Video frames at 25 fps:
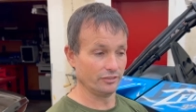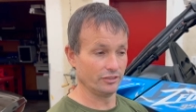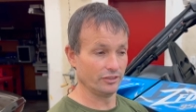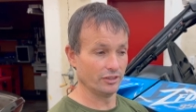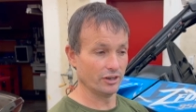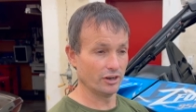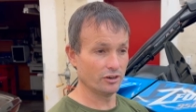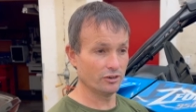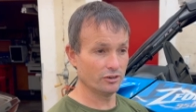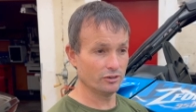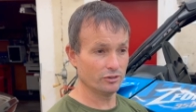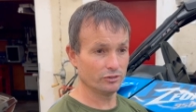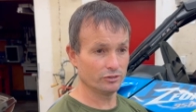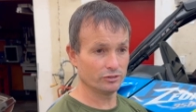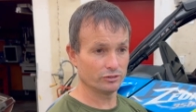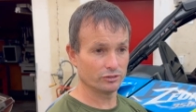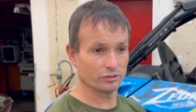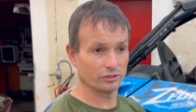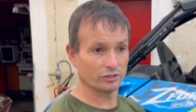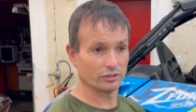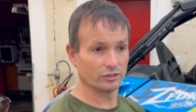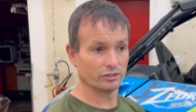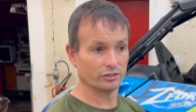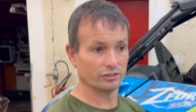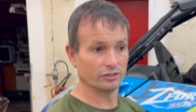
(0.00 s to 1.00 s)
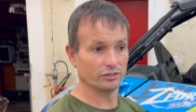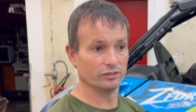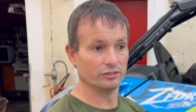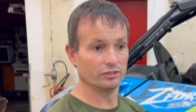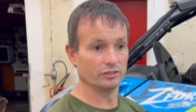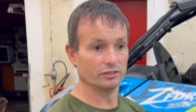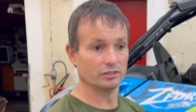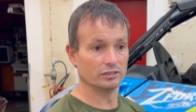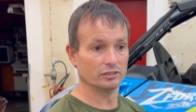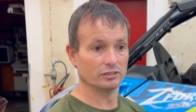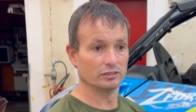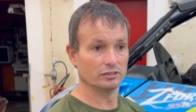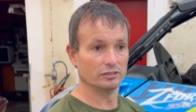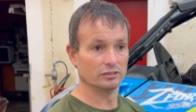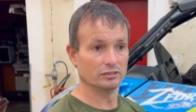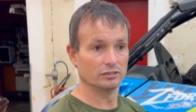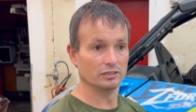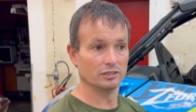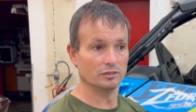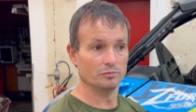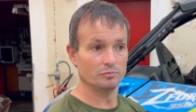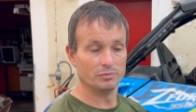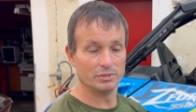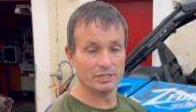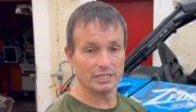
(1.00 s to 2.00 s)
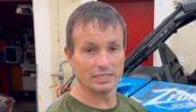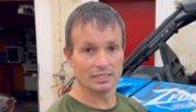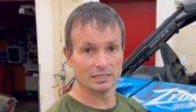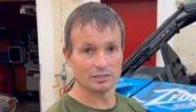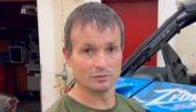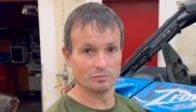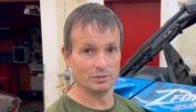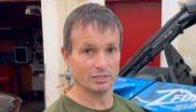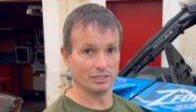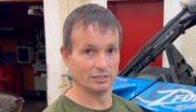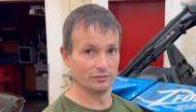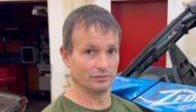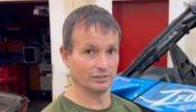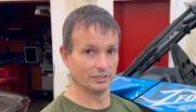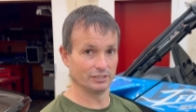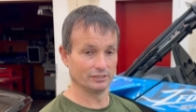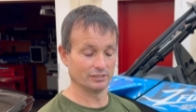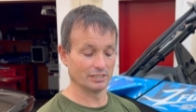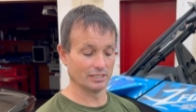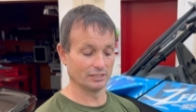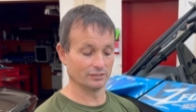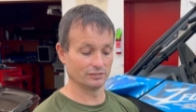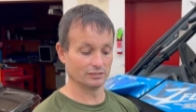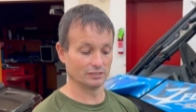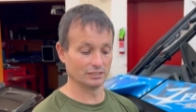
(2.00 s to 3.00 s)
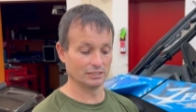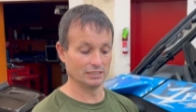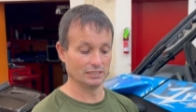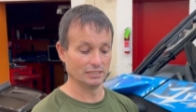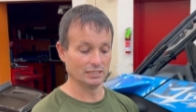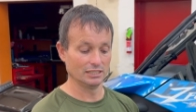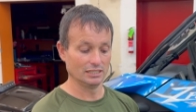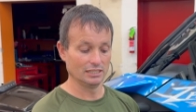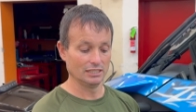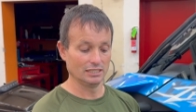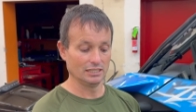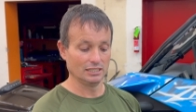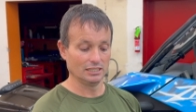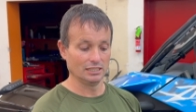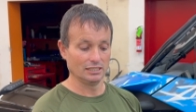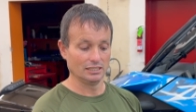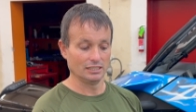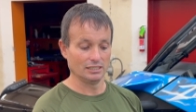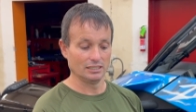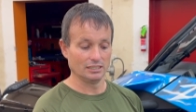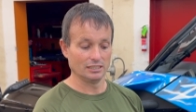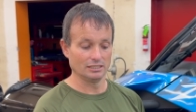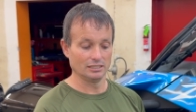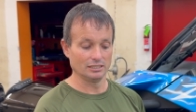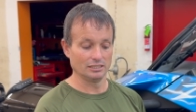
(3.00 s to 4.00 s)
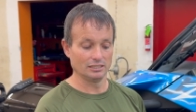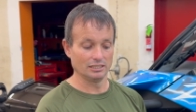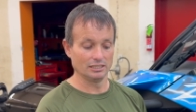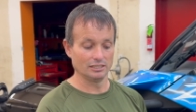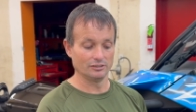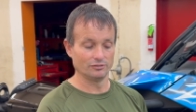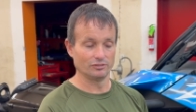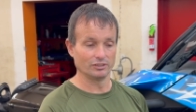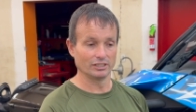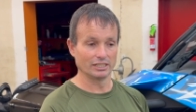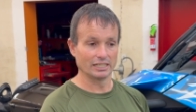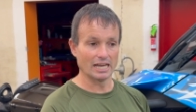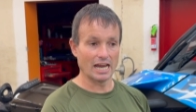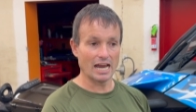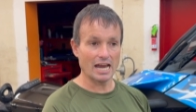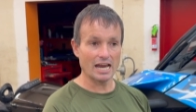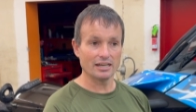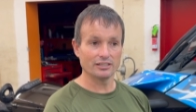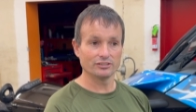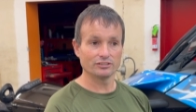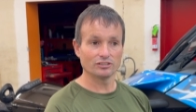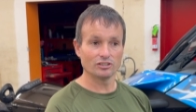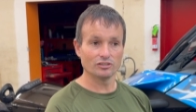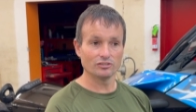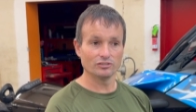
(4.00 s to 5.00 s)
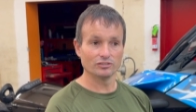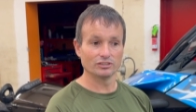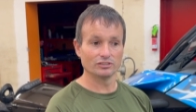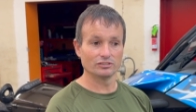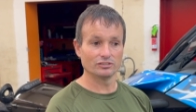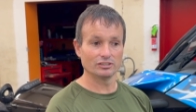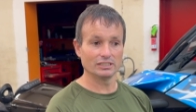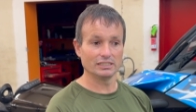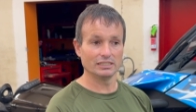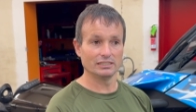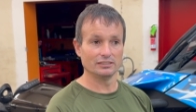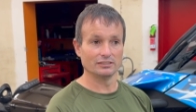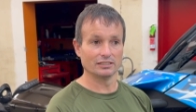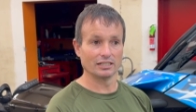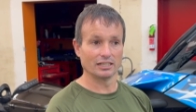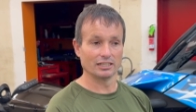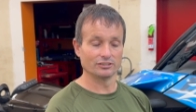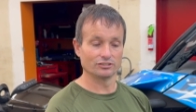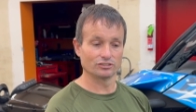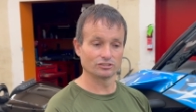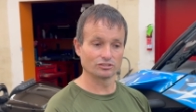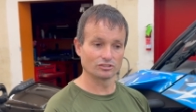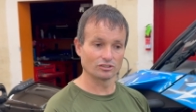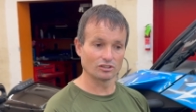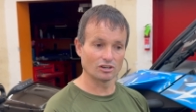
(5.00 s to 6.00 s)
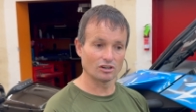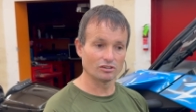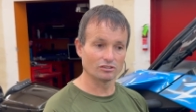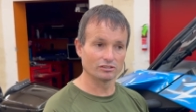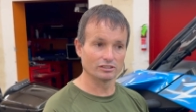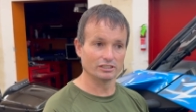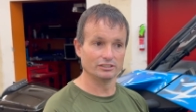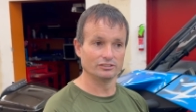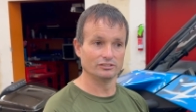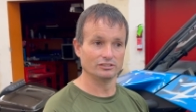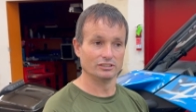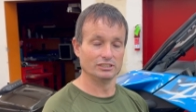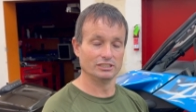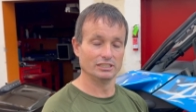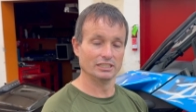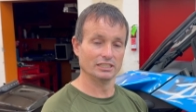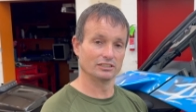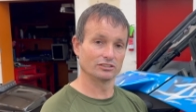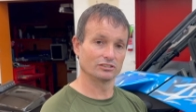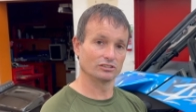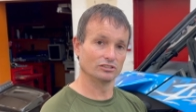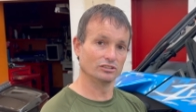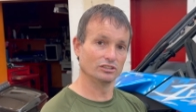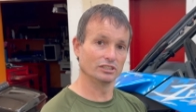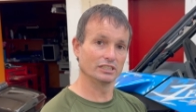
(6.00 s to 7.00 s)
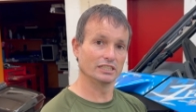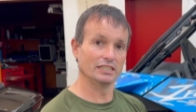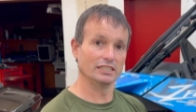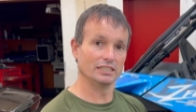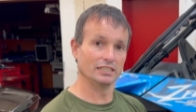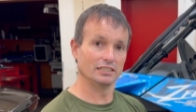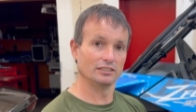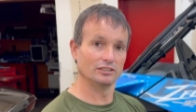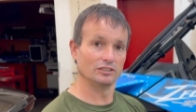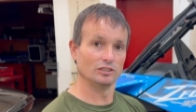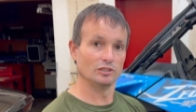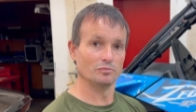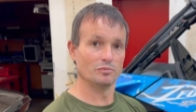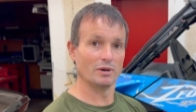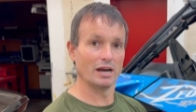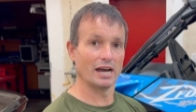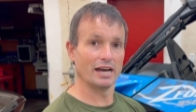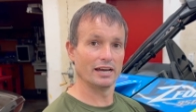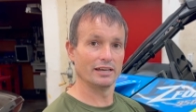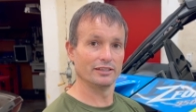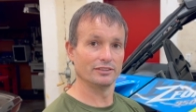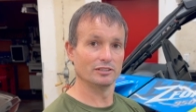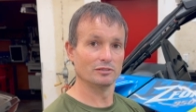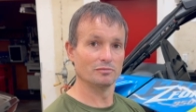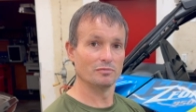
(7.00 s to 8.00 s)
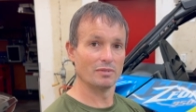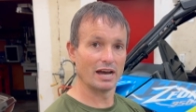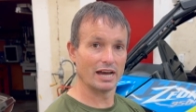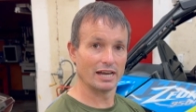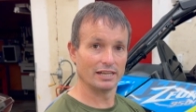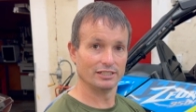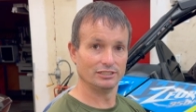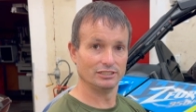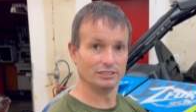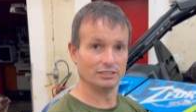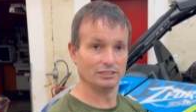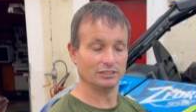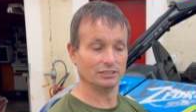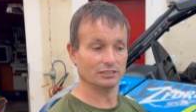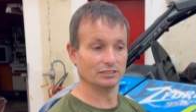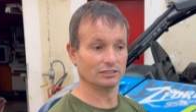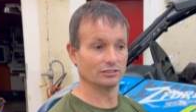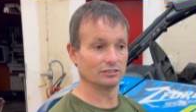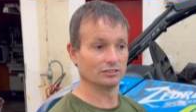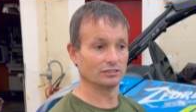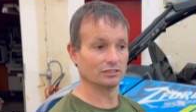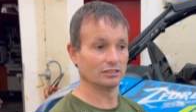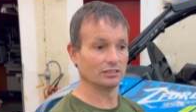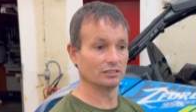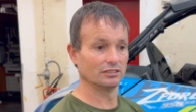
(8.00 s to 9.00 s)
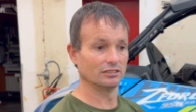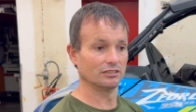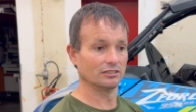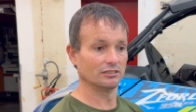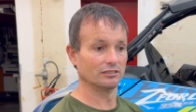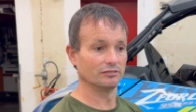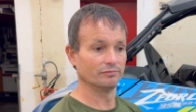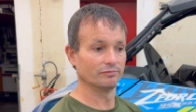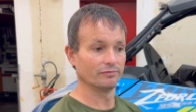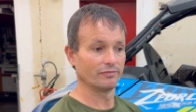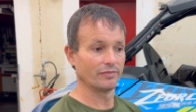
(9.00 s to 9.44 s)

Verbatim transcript: Those are the, the biggest benefits I see. If a guy is overseas, I strongly suggest looking into buying the My Genius. Uh,